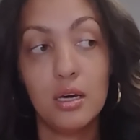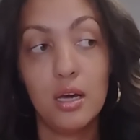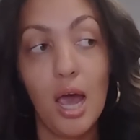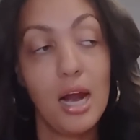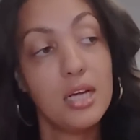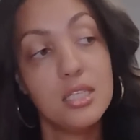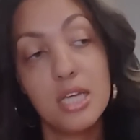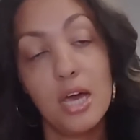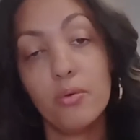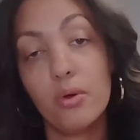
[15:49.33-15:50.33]
And I
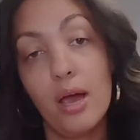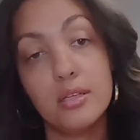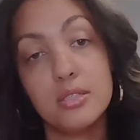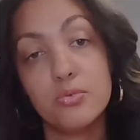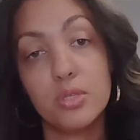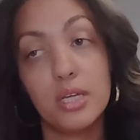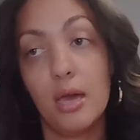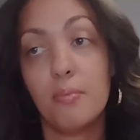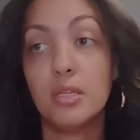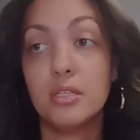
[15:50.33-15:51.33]
just really
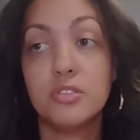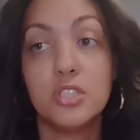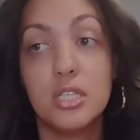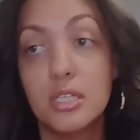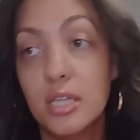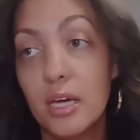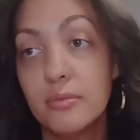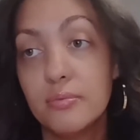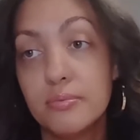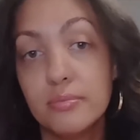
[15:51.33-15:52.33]
can't believe she did that.
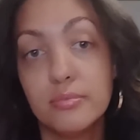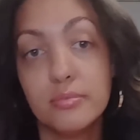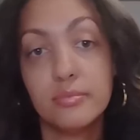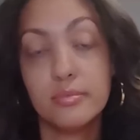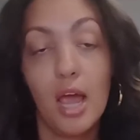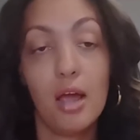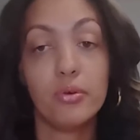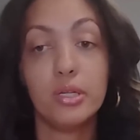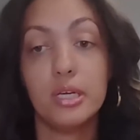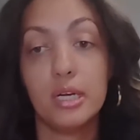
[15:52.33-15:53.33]
I
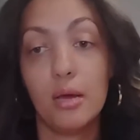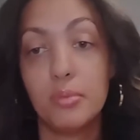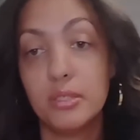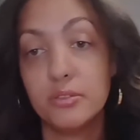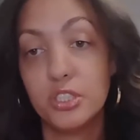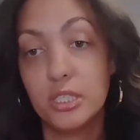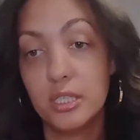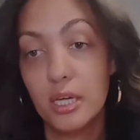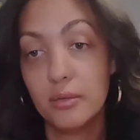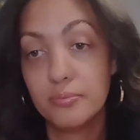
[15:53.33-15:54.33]
really cannot believe she did
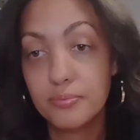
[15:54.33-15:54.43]
that.